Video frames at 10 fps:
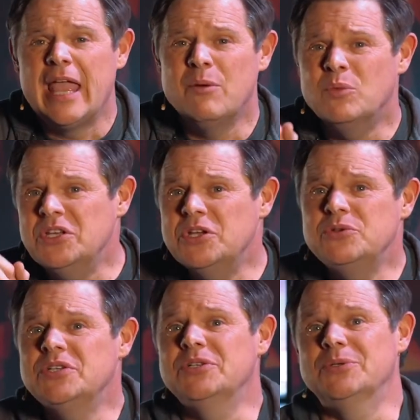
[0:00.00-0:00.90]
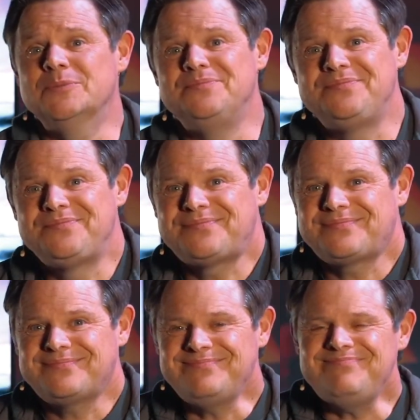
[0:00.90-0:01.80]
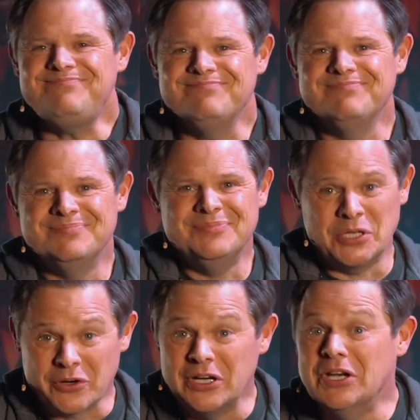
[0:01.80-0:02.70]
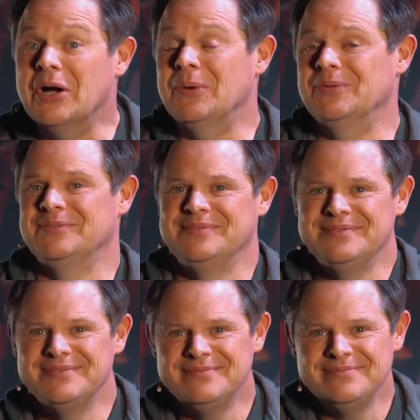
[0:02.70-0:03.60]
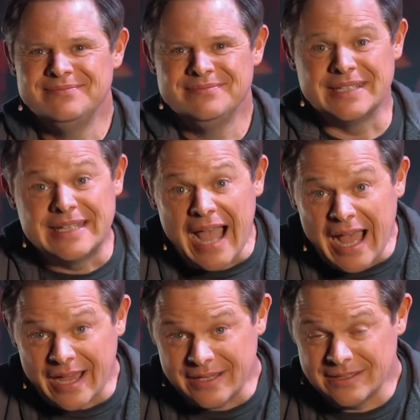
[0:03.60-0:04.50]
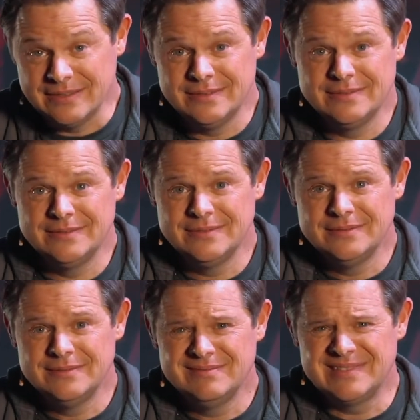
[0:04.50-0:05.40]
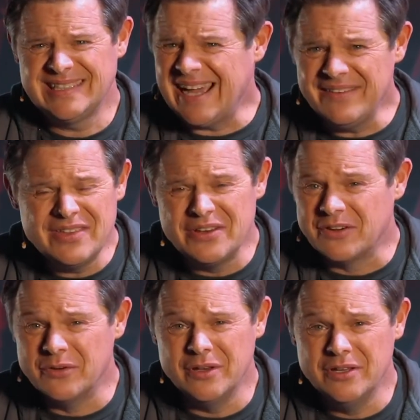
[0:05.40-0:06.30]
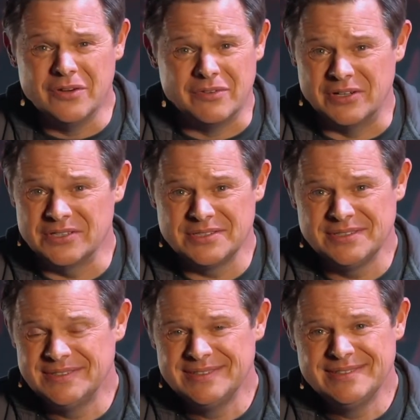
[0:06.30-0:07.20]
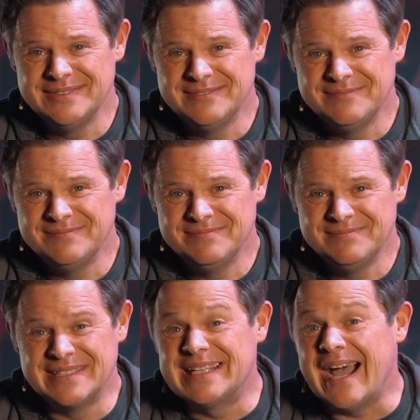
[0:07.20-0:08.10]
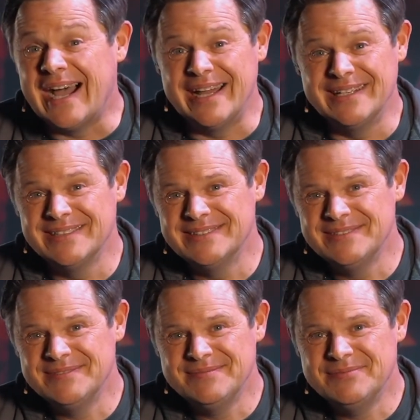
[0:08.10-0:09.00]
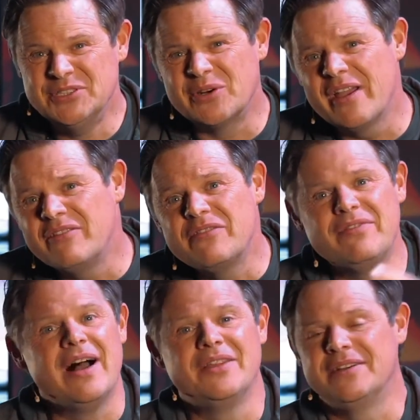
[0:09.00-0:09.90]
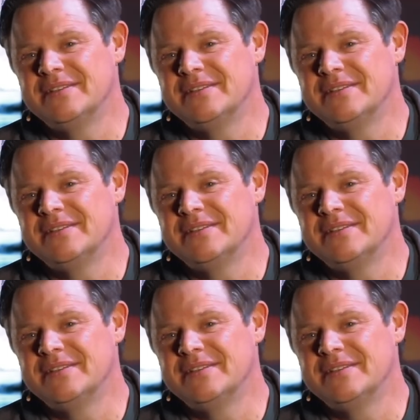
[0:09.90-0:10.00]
And when you do, you're going to know the God of the universe, the God, your Heavenly Father,